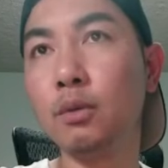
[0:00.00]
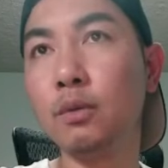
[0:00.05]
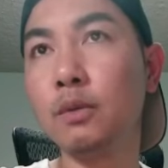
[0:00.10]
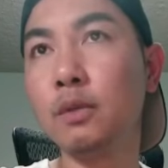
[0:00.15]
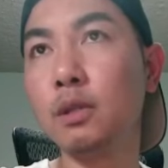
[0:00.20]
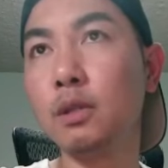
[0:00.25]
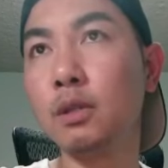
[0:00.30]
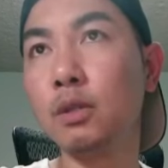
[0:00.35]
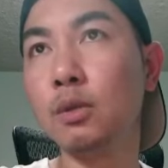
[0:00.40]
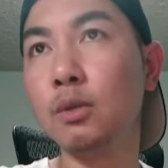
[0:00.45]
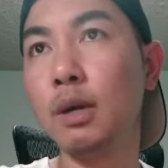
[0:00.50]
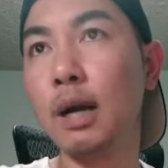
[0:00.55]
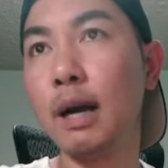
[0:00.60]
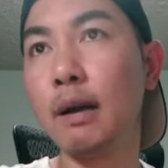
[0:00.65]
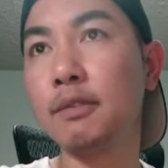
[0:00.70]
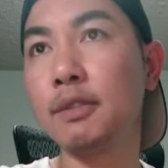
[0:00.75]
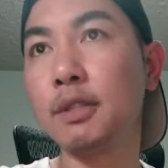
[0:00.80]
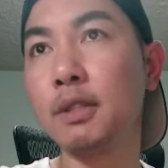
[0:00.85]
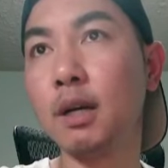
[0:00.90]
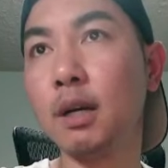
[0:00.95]
you
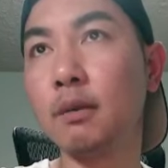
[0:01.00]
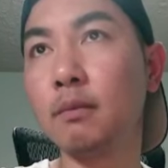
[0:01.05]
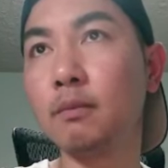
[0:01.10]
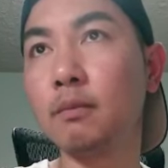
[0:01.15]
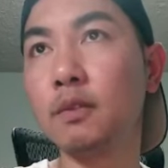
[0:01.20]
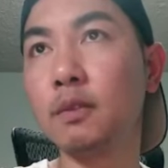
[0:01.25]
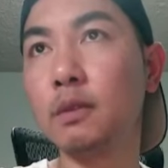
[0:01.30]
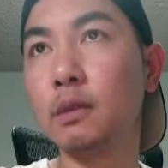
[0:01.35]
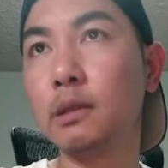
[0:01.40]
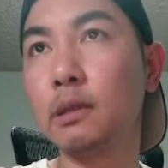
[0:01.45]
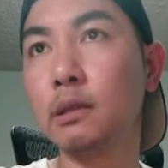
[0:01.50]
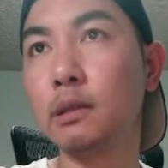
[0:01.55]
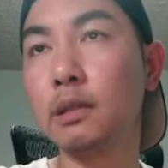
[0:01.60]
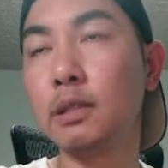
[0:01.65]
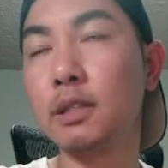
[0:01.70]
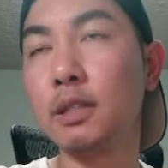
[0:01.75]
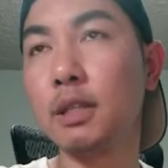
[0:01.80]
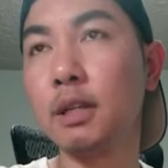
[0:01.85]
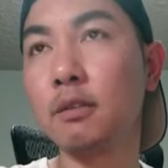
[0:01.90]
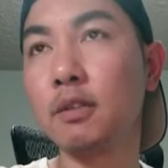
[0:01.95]
have some
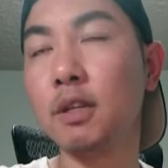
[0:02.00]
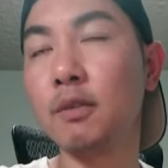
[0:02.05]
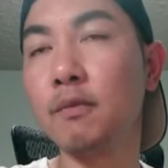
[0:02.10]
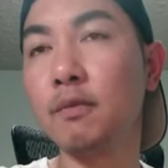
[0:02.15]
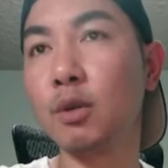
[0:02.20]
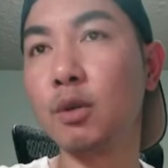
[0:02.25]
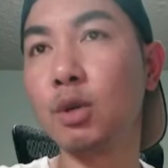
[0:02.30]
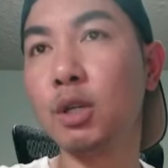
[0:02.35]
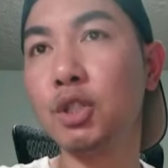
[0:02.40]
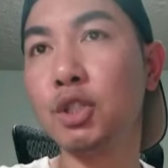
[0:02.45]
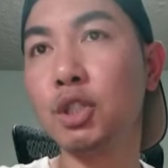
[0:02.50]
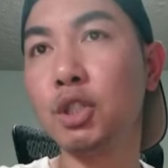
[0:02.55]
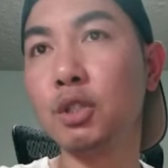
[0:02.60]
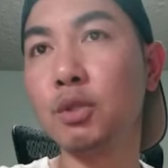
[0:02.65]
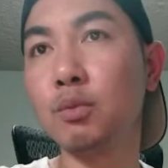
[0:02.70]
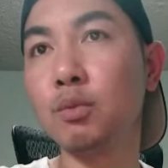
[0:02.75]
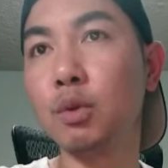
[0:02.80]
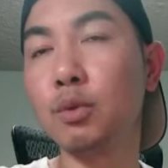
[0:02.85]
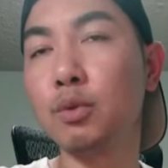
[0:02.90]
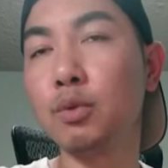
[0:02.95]

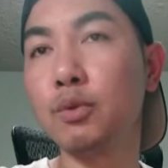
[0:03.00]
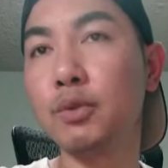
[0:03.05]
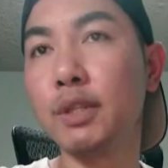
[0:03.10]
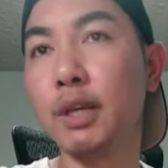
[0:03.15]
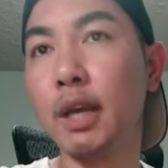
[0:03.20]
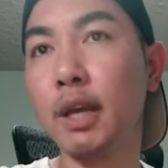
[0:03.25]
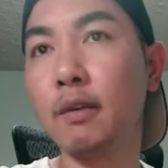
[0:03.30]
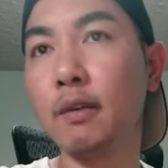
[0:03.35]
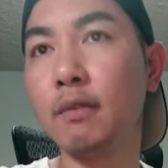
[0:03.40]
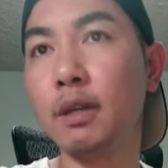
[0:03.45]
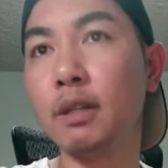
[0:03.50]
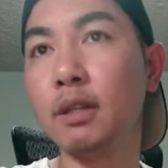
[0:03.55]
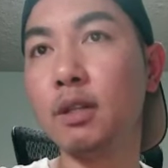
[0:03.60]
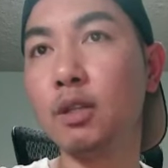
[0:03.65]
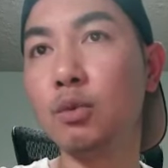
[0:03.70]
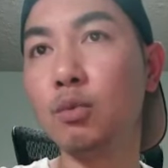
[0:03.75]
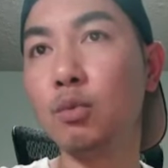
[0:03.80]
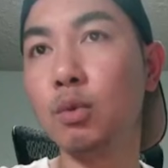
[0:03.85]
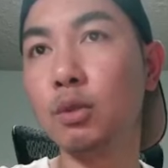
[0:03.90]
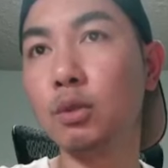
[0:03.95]
configuration you want to save
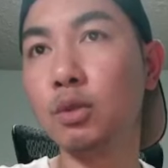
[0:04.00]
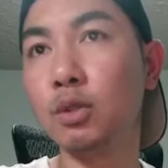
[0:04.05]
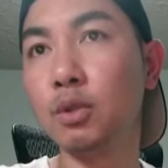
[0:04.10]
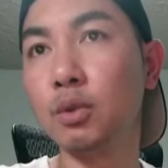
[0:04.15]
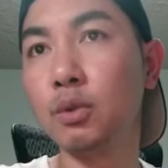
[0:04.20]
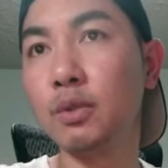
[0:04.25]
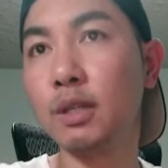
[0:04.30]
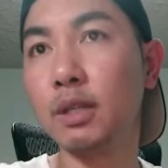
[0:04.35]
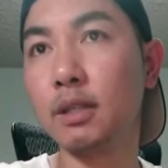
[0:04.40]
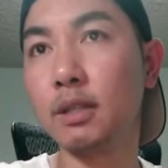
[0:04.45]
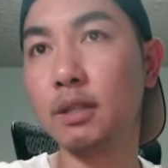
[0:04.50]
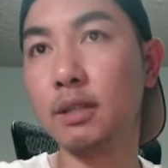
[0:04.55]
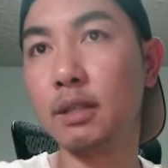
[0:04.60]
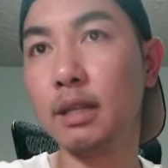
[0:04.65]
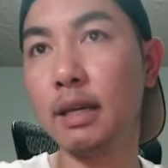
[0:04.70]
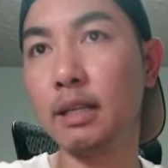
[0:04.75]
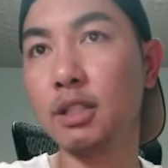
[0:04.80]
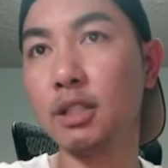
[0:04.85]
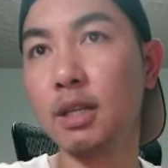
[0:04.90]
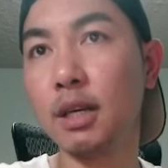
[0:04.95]
and you want to use it
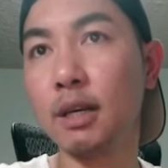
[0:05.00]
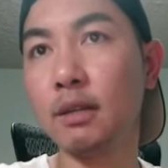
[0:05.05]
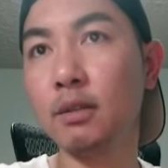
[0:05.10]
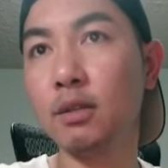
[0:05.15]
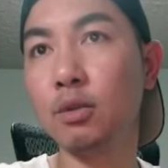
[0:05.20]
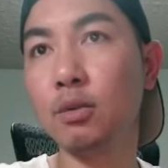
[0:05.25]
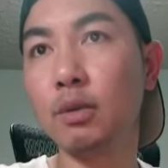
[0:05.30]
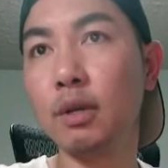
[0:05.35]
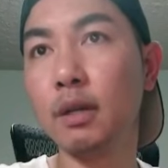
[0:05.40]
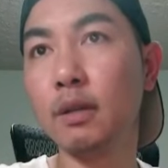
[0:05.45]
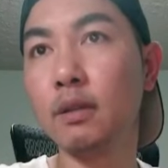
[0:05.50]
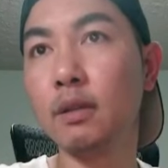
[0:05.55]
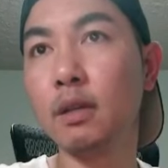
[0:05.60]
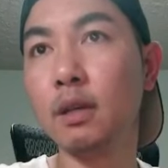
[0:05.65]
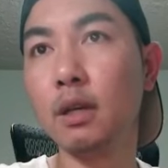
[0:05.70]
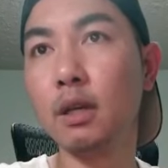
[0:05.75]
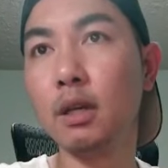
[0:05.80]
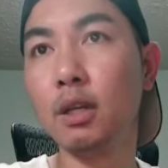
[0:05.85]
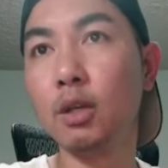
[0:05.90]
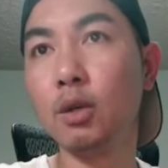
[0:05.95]
next time, you
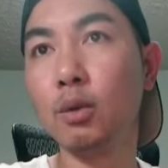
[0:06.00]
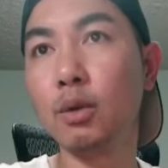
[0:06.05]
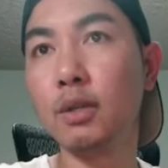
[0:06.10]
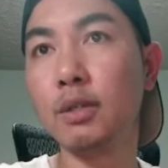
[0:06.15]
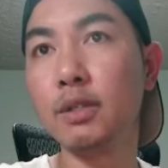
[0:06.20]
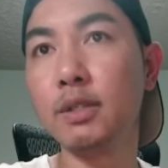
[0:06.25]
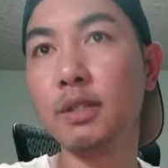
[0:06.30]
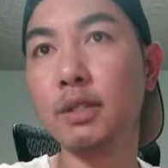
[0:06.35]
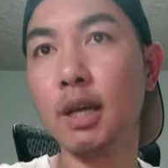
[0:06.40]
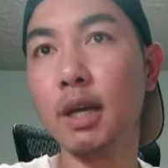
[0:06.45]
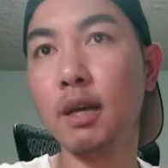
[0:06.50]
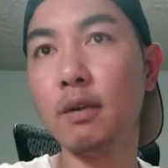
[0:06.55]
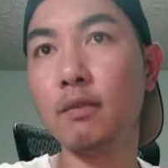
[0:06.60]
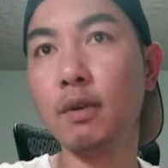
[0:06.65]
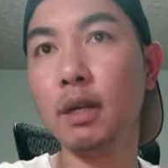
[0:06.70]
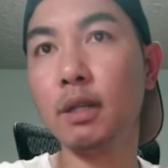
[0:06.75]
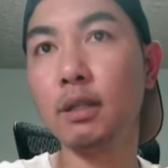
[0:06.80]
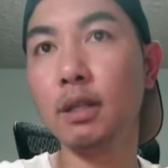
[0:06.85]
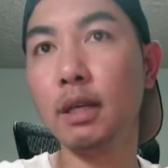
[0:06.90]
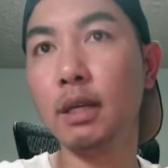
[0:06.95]
can
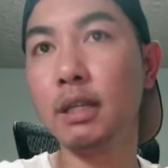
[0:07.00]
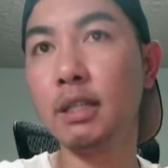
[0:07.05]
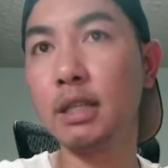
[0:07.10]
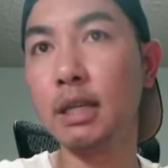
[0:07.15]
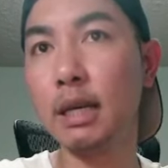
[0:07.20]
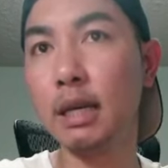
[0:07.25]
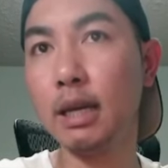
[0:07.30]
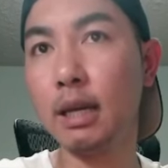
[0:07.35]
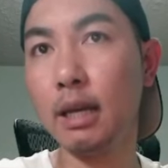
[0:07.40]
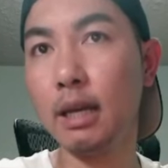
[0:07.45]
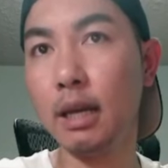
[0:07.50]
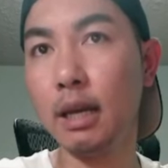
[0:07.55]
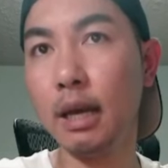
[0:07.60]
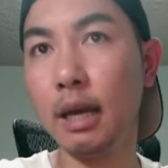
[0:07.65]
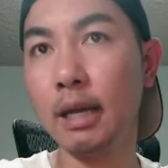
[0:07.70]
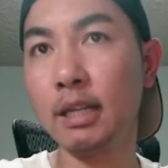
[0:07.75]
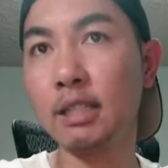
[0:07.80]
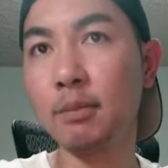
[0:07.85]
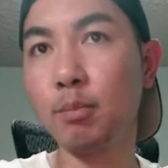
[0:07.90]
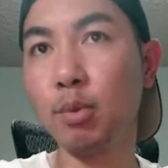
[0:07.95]
save and
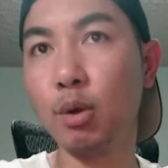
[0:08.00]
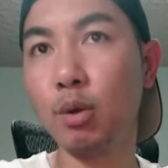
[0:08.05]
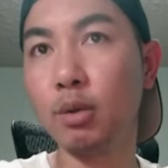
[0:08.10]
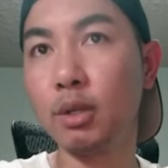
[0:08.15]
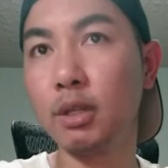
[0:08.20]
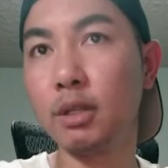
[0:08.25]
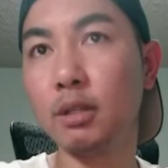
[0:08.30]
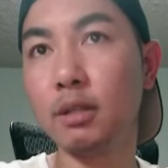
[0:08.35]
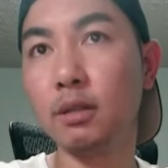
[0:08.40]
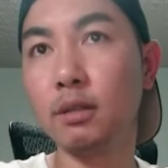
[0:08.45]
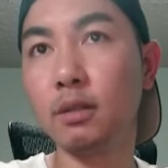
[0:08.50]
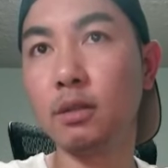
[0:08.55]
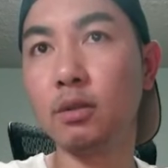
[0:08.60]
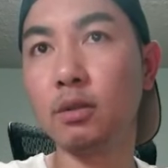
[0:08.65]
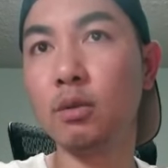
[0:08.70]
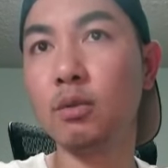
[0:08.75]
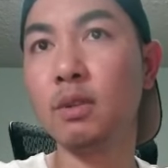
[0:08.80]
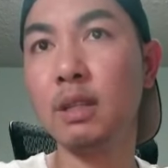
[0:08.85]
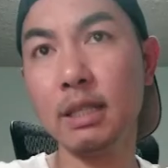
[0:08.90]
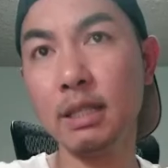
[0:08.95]
export here.
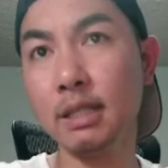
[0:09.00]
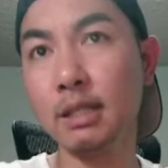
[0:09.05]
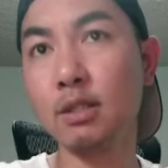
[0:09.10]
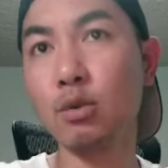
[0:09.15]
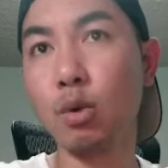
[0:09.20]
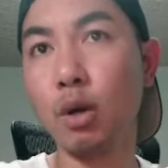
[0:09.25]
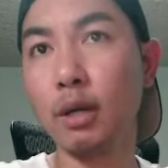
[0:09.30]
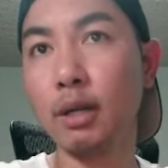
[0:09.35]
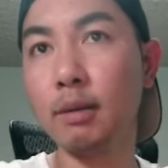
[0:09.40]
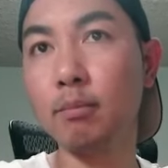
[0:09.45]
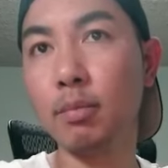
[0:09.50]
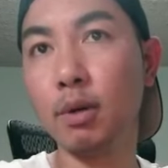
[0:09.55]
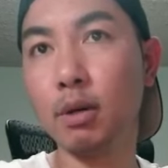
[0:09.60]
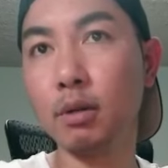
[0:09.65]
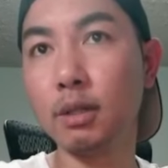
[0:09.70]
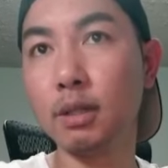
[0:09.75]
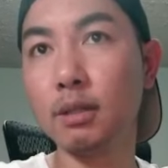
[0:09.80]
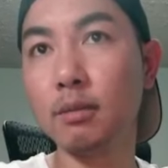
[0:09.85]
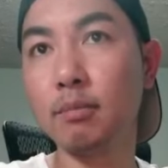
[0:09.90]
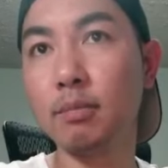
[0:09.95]
This is quite
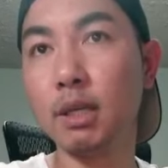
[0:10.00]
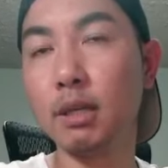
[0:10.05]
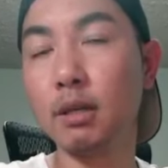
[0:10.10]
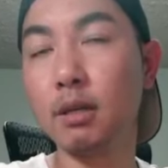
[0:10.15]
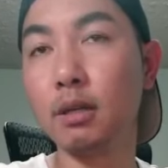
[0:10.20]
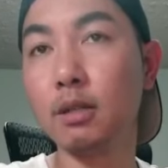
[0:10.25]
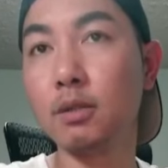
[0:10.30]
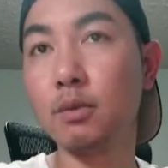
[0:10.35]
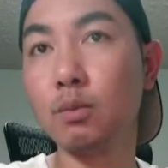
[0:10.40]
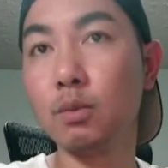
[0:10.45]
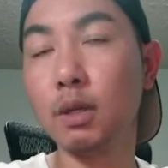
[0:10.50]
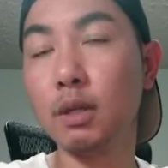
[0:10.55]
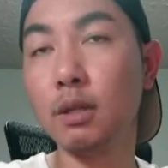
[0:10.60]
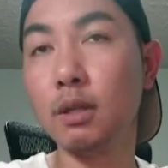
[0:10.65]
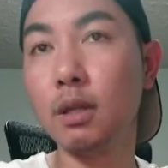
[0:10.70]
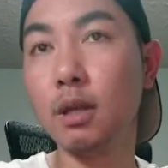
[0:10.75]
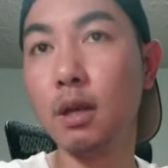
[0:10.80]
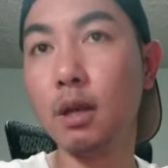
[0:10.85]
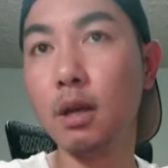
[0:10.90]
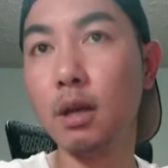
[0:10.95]
important, because
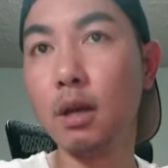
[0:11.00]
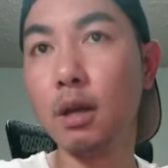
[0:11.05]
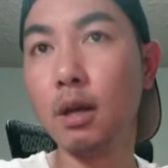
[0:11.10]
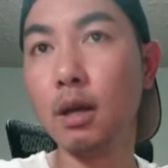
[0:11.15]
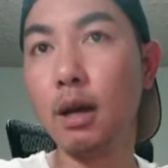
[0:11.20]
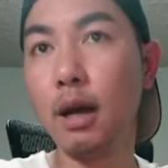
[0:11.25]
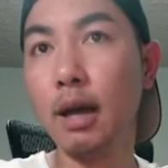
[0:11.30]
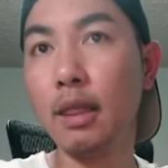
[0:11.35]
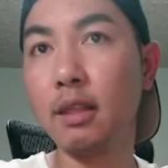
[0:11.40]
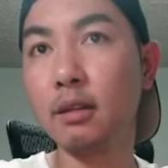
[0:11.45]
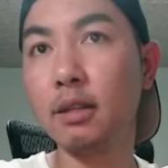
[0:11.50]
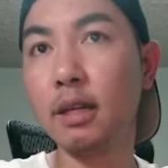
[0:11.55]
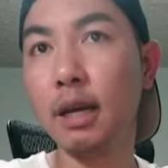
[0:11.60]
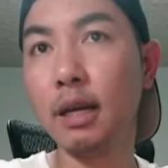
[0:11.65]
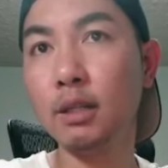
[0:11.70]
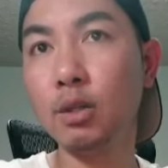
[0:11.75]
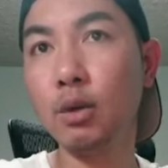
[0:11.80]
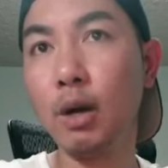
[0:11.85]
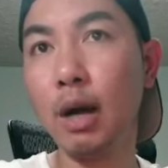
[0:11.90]
when at the time